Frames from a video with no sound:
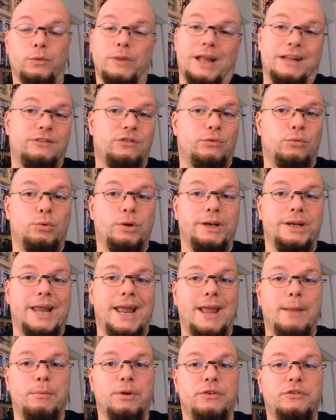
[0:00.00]
That's 3
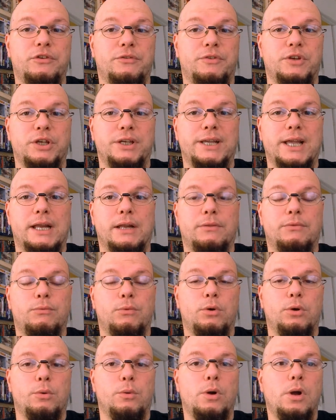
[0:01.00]
damage if you can get it
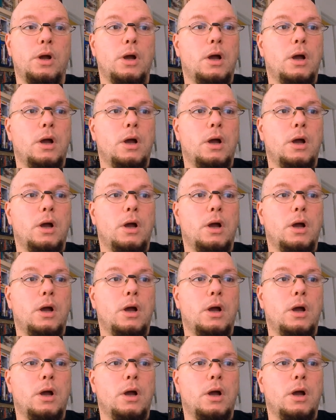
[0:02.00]
through.